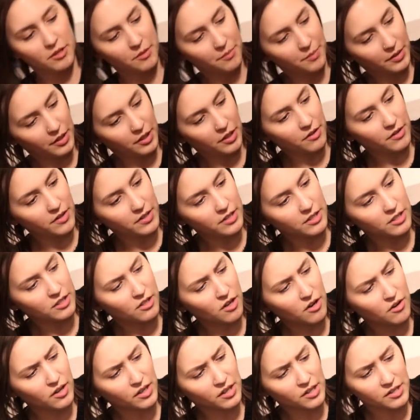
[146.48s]
super cute and
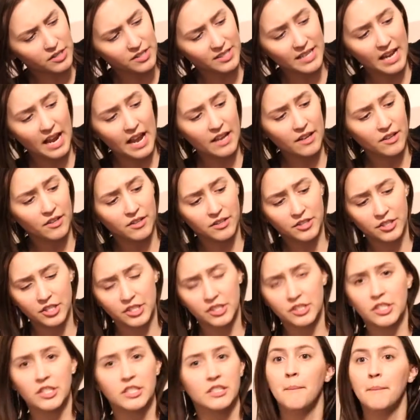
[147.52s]
so her style.
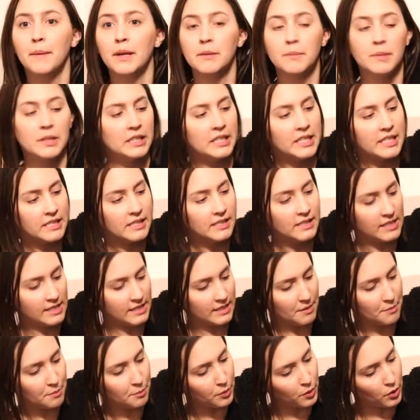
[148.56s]
She's just minimalist,
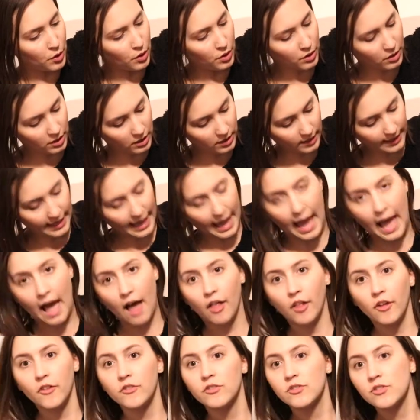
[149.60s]
simple
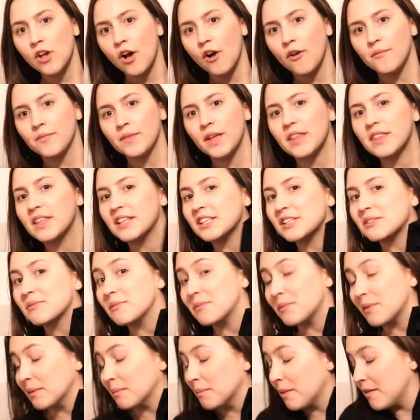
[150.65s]
gal. So I think this will work